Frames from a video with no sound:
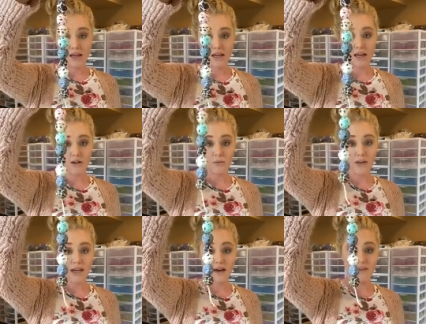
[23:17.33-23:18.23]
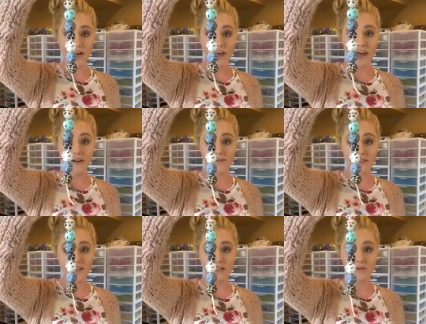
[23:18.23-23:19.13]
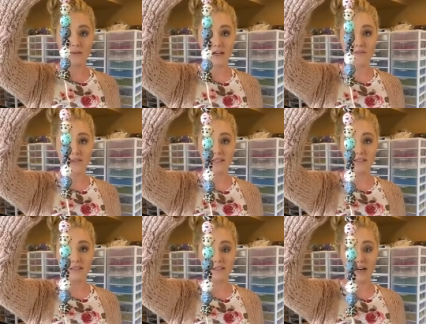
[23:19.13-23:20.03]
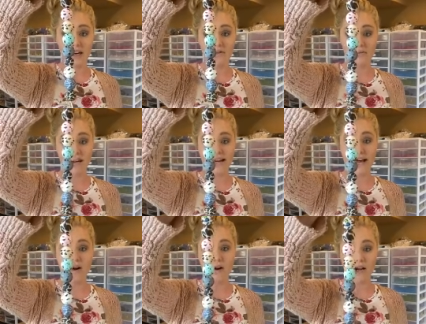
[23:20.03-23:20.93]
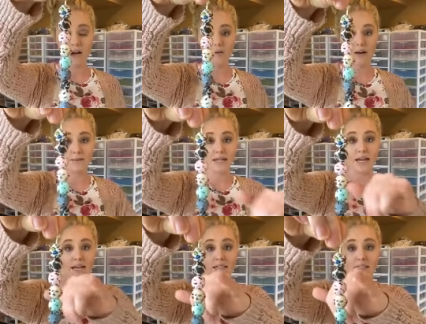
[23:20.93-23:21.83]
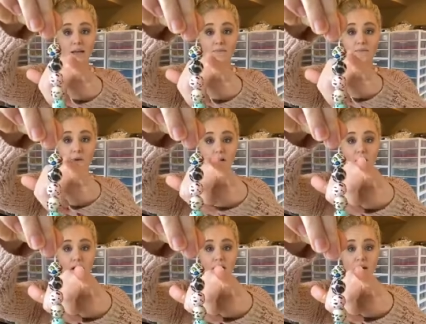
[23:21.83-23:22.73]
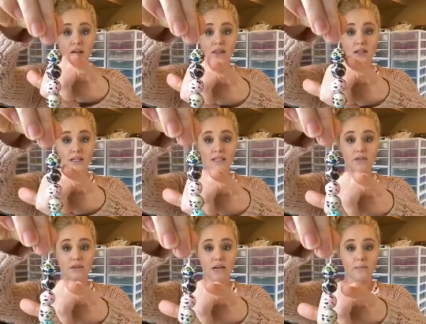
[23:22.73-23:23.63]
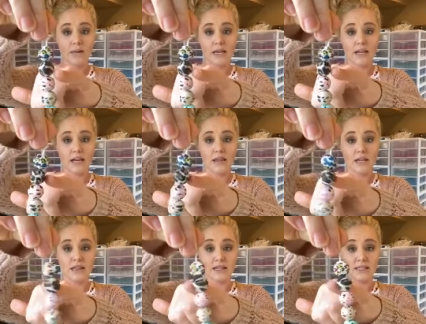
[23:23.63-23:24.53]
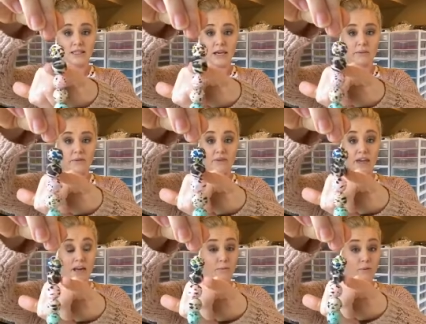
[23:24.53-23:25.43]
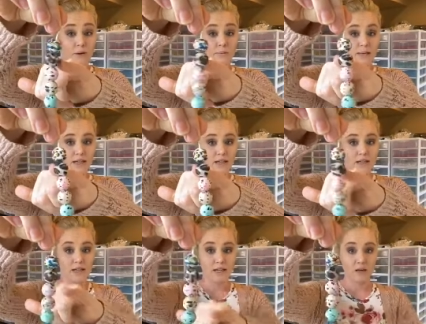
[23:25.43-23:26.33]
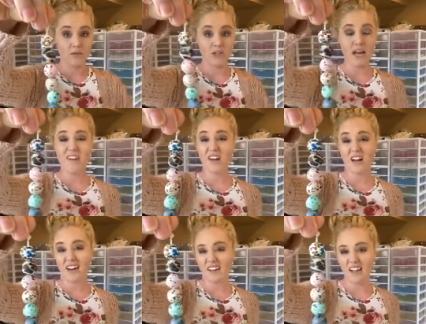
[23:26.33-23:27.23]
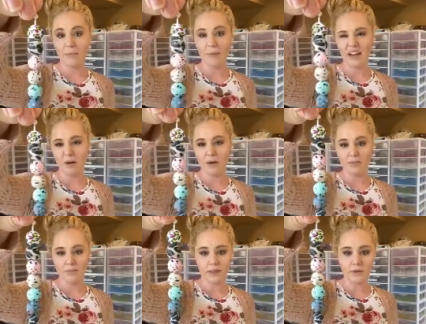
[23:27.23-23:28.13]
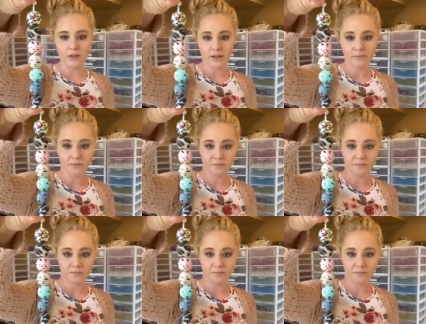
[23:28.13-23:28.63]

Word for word: And we have every single one of these in stock right now on our website except for the Lisa Frank bead and then this type of animal print bead, which I haven't gotten yet, but I'll probably order.